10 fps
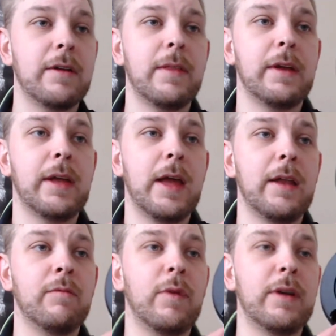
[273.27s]
And then
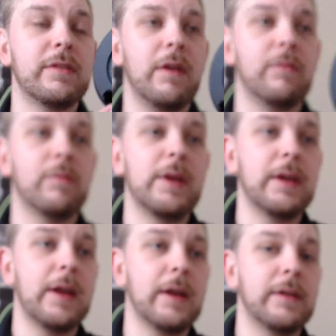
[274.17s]
again, when it's all
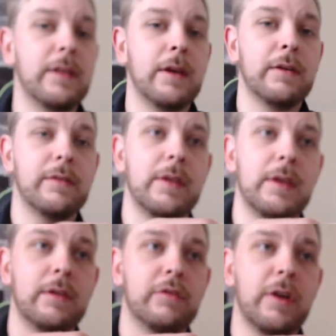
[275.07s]
reconnected, there's
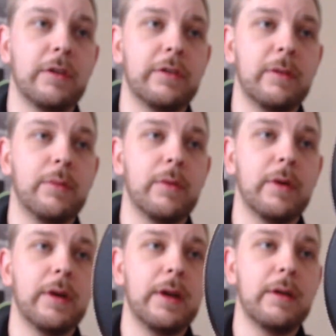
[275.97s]
the charging
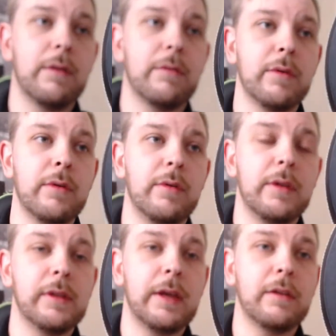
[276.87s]
port in through
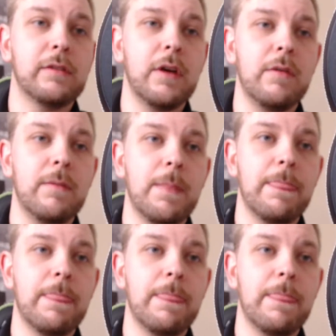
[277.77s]
like so.